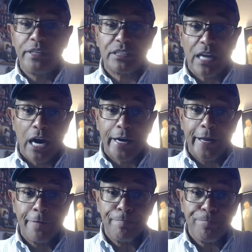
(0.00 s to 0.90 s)

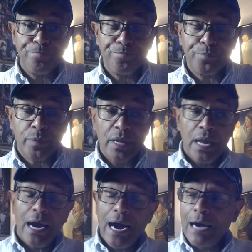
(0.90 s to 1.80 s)
starting.
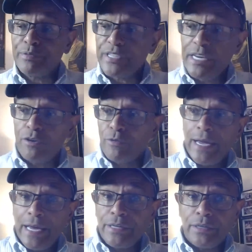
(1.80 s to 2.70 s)
I'm seeing
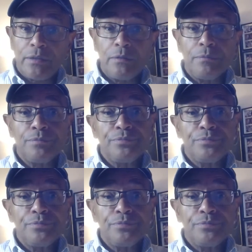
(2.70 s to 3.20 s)
Randall